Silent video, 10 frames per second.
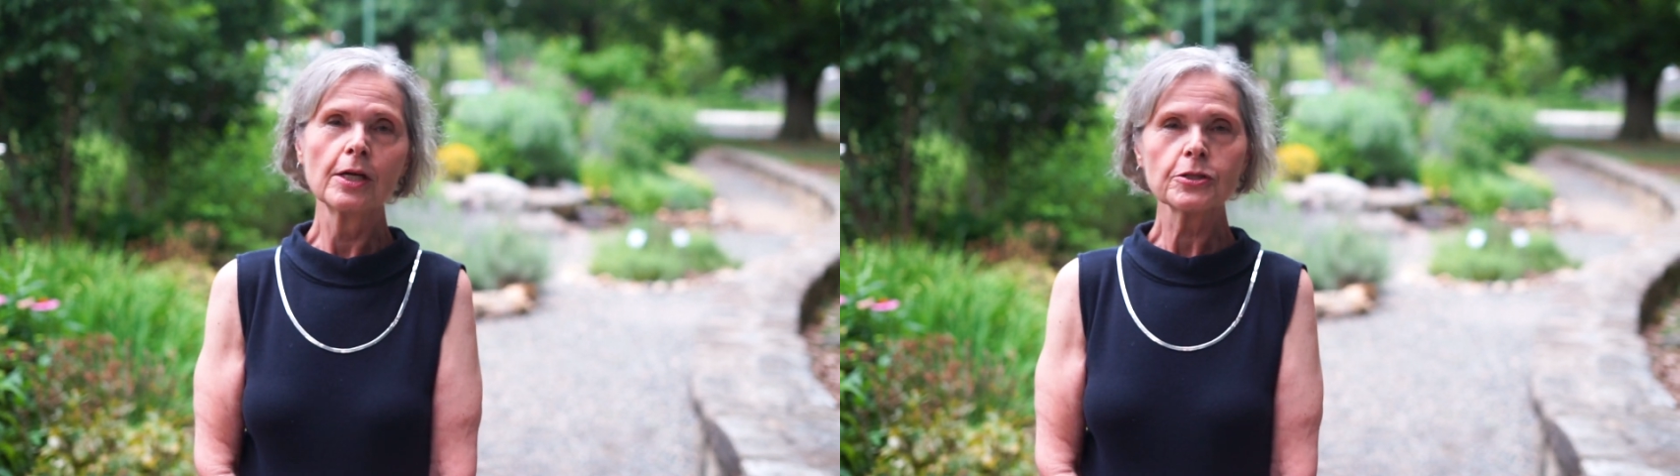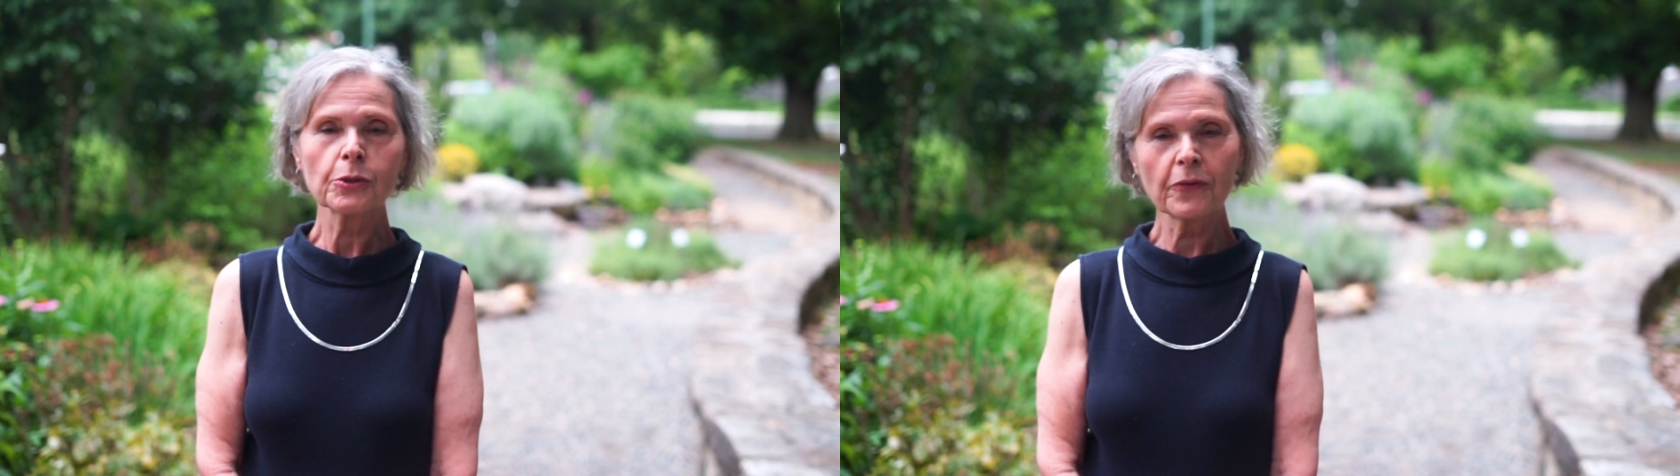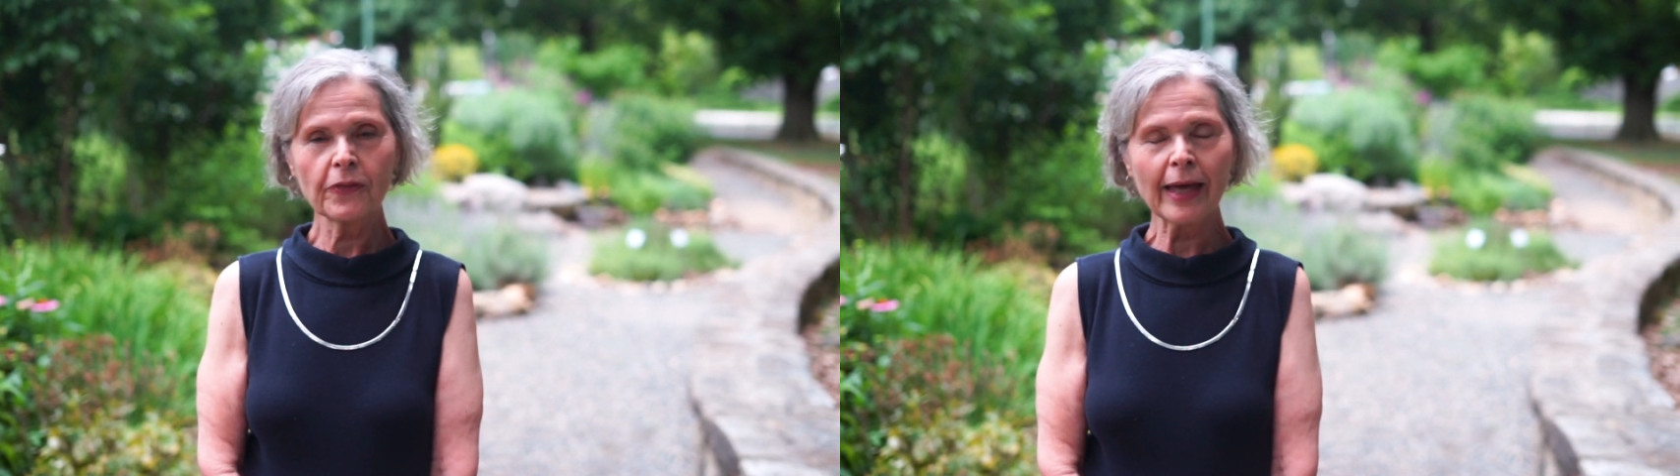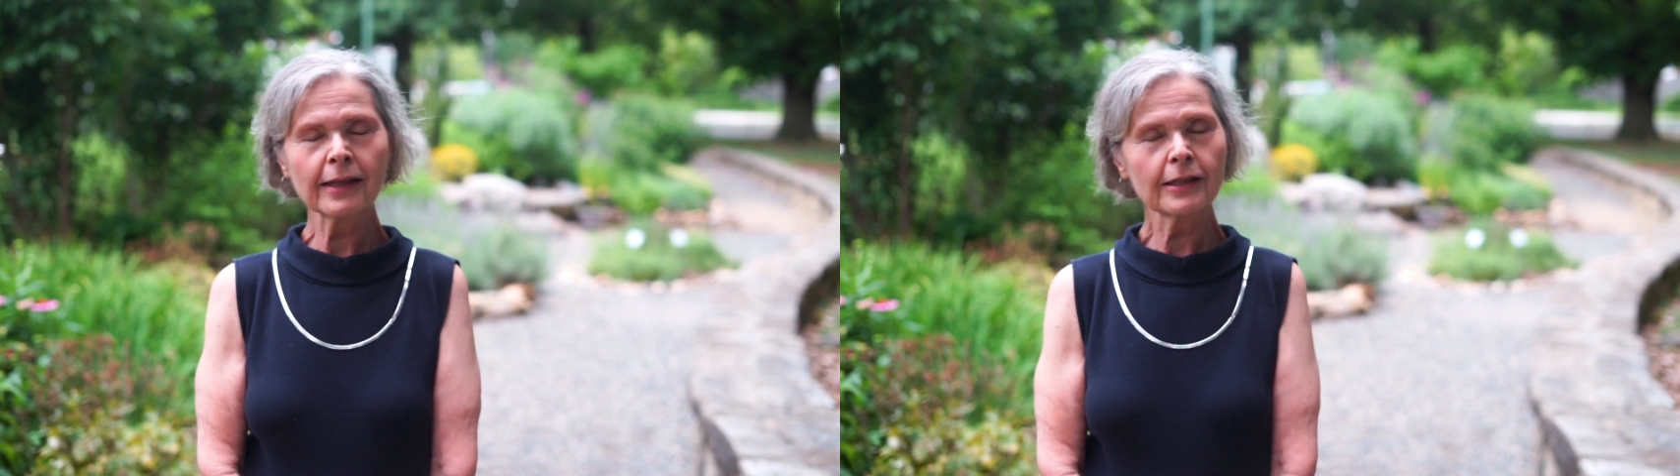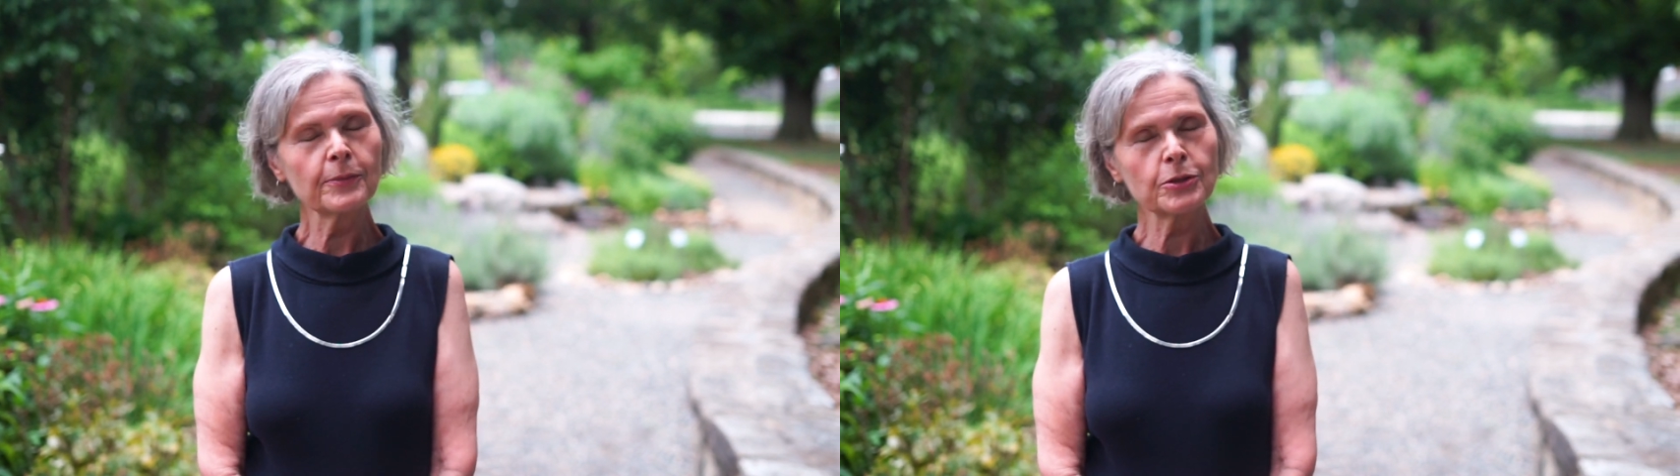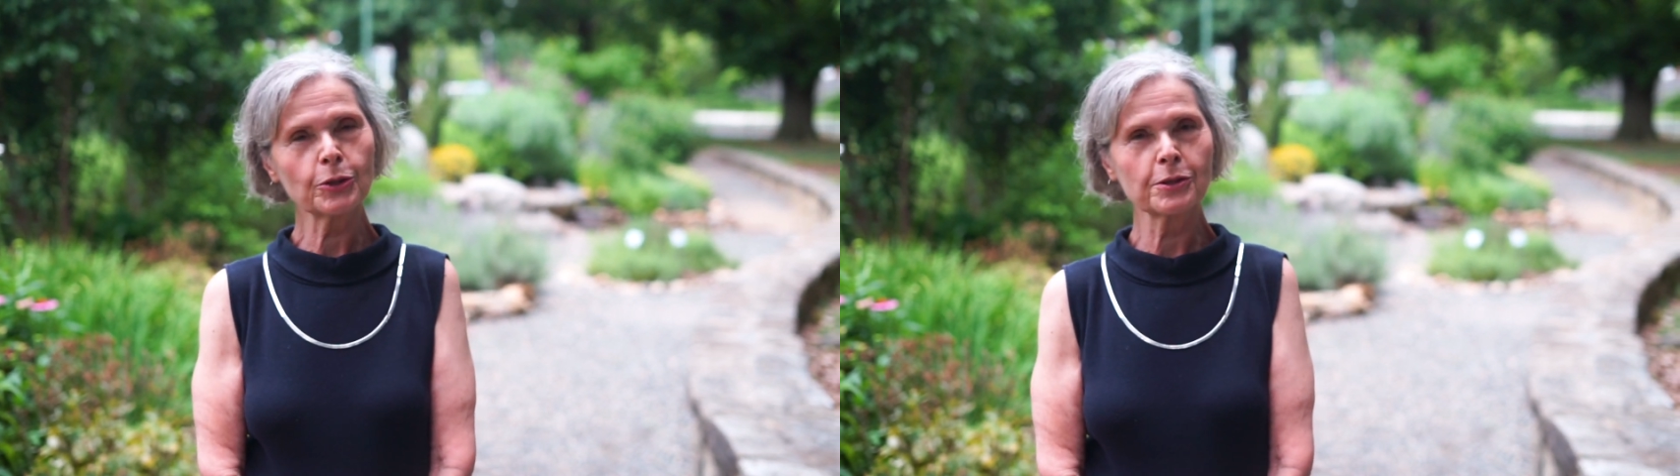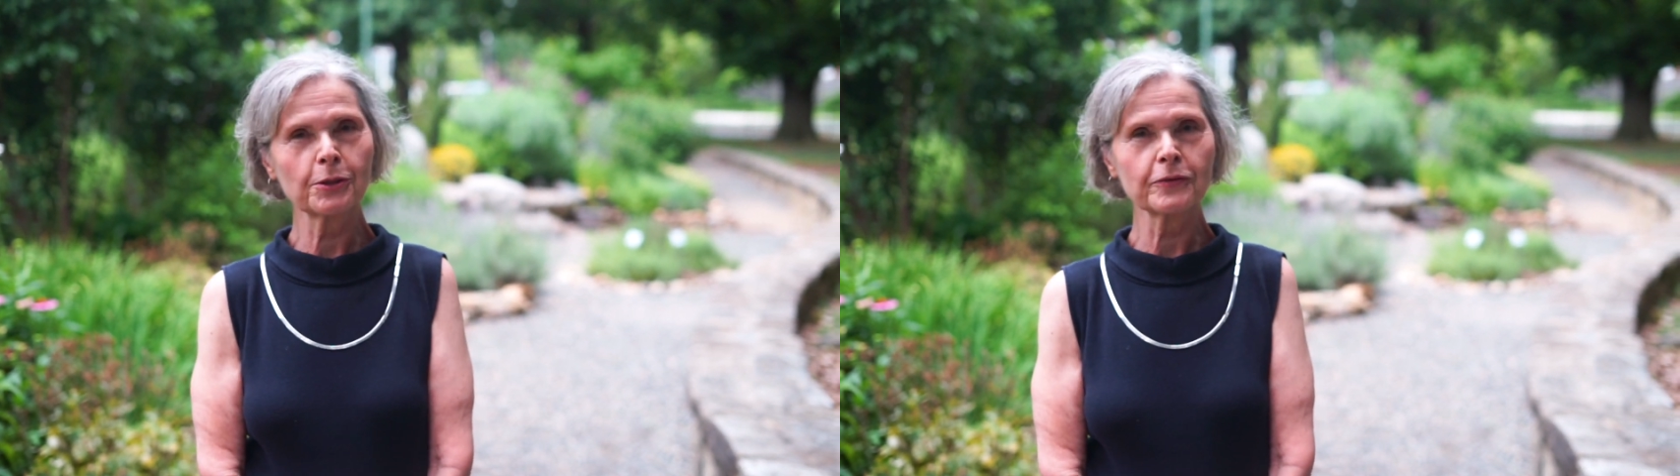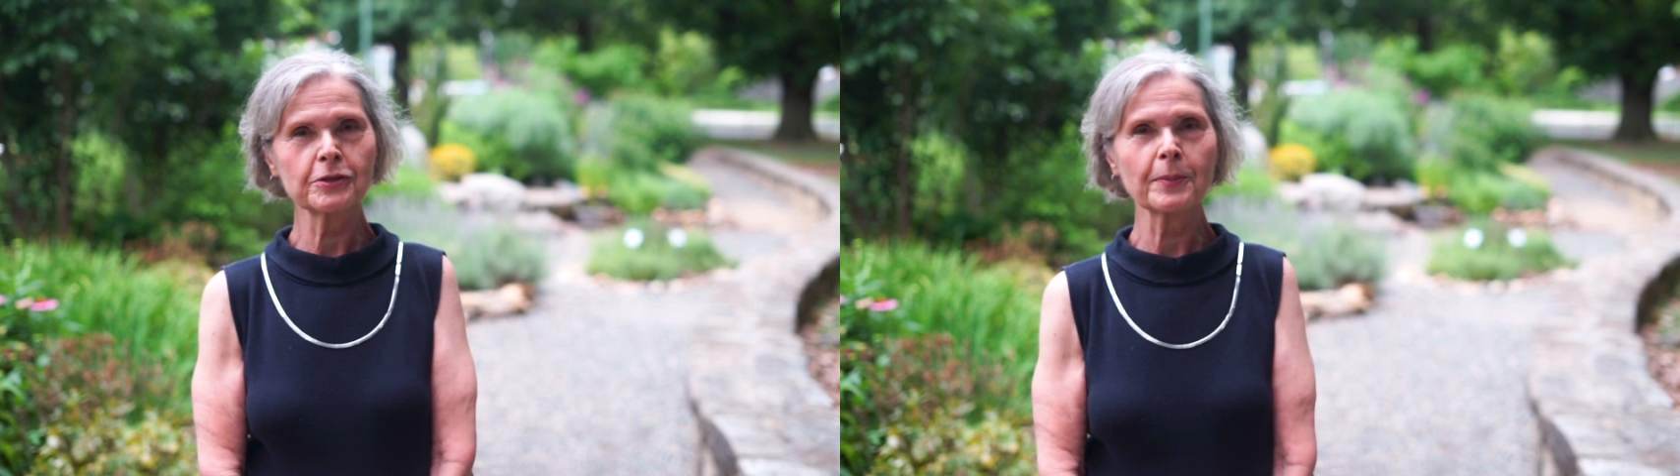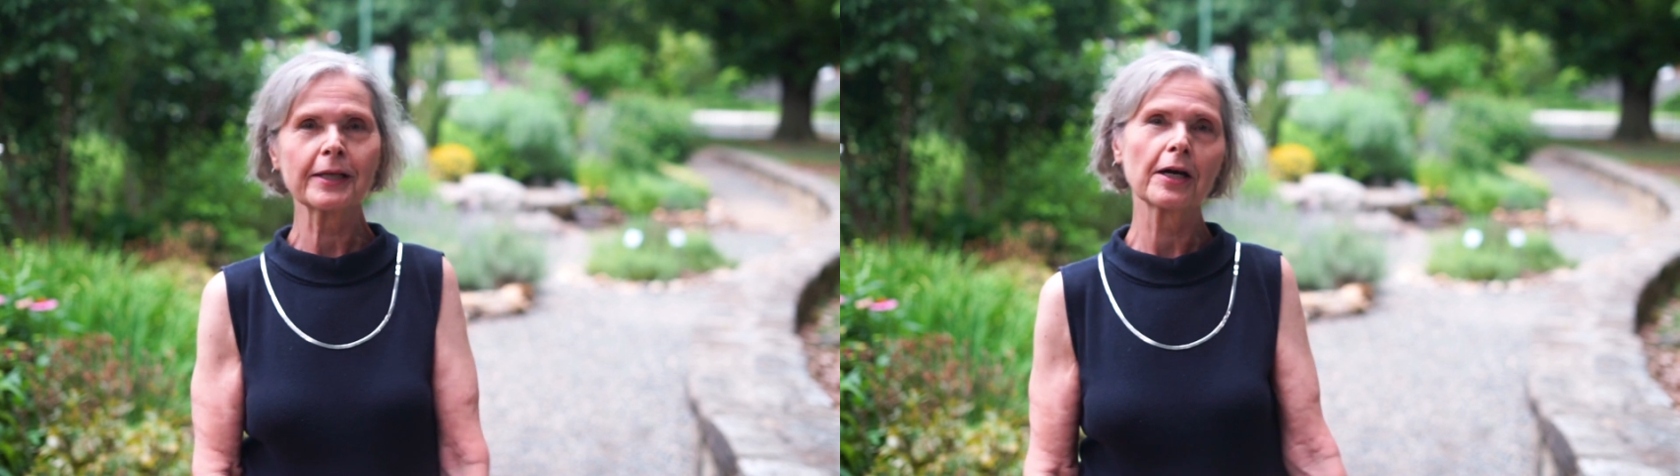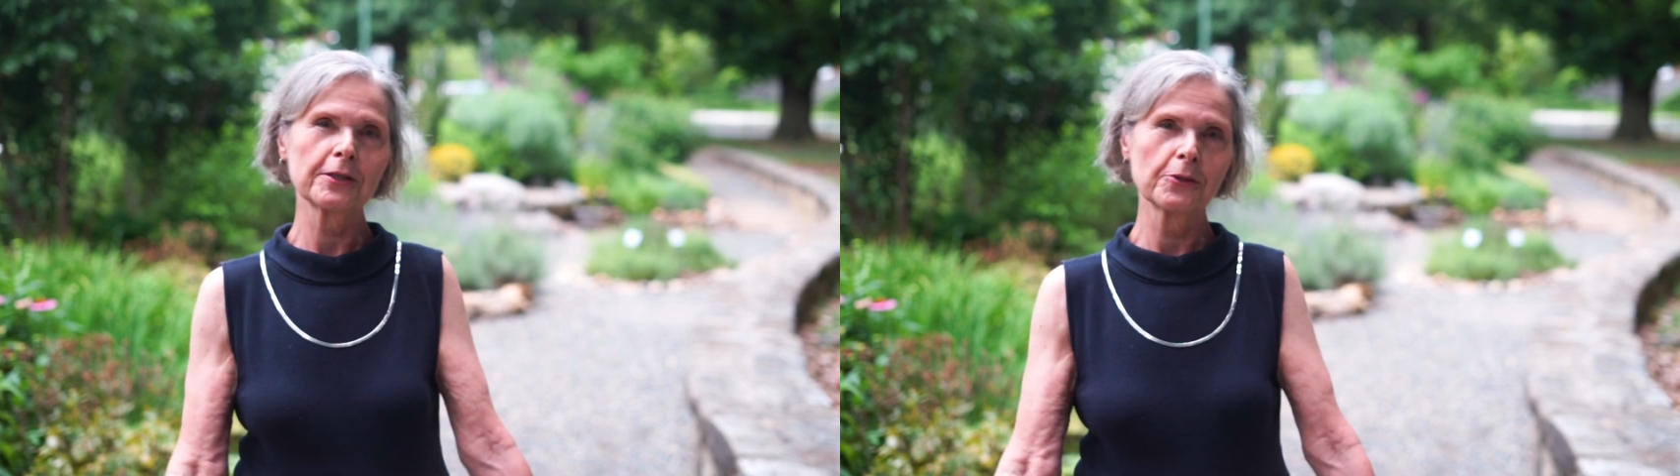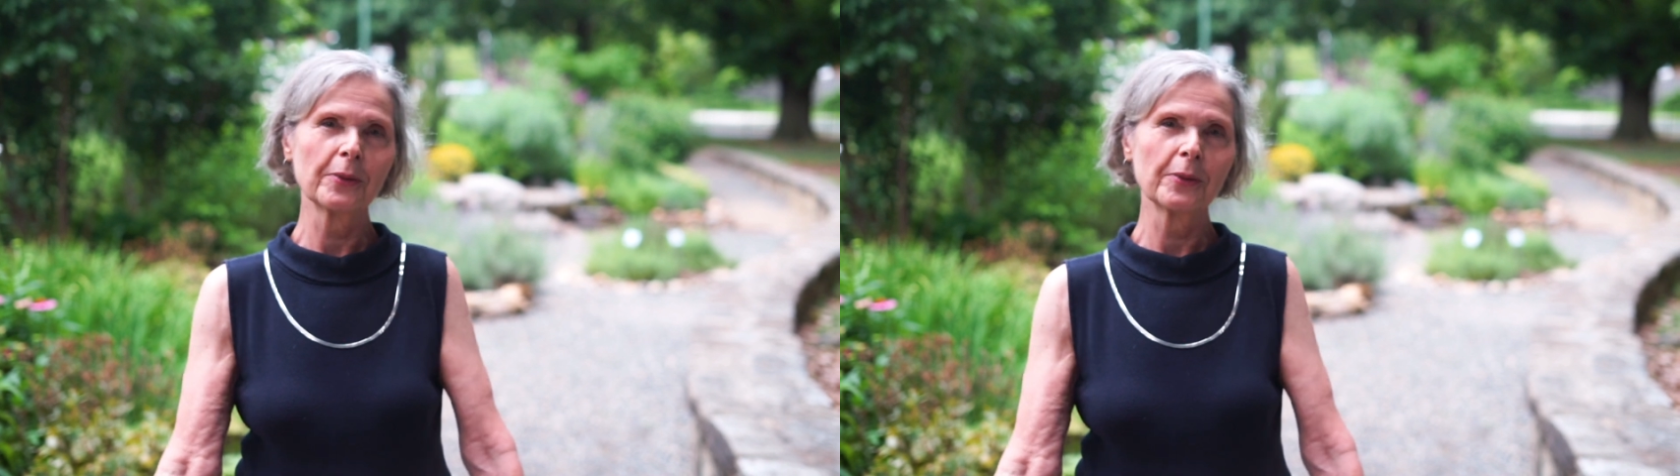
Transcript: So with that, let me turn it over to my colleague,